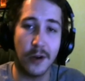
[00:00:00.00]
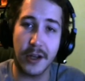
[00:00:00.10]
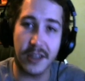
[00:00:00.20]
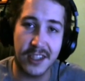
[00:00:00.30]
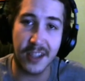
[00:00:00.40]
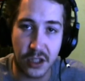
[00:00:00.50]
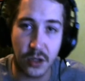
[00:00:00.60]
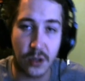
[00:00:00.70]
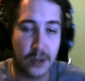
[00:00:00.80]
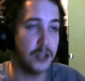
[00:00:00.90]
You know, you suck
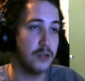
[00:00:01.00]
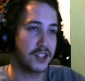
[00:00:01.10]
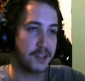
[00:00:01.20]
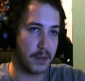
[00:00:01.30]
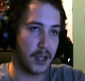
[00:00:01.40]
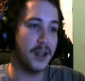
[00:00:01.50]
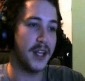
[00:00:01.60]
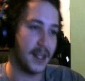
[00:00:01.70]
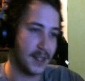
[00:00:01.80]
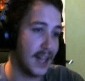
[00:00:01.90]
souls and you explode.
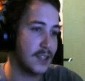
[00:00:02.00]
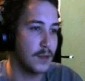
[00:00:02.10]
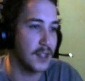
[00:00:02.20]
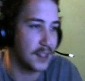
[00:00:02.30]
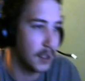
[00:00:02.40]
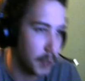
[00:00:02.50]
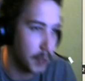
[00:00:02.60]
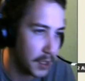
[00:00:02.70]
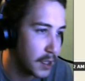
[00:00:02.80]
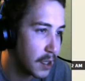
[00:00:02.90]
Yeah, that's what it's gonna
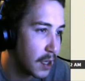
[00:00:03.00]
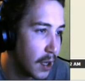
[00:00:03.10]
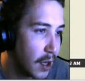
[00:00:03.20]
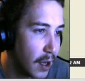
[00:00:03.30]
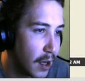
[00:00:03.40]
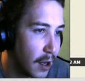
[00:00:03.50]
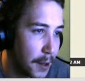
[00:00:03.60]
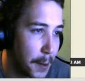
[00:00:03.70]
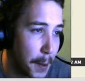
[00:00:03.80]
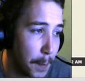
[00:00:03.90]
be.
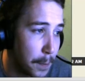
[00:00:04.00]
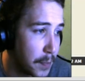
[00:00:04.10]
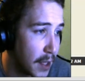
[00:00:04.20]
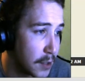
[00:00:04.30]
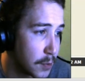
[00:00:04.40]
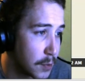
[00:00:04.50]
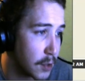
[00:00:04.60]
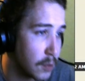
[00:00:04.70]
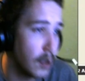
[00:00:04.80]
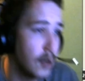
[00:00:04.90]
That's really cool.